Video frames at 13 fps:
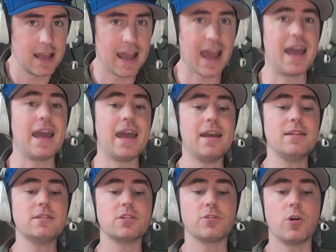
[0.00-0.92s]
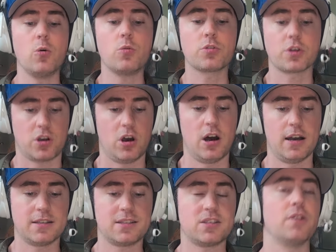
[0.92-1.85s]
and lower the
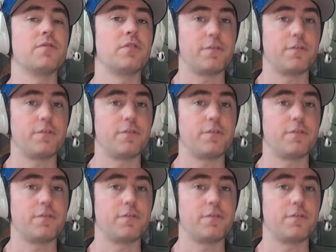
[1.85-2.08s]
costs of the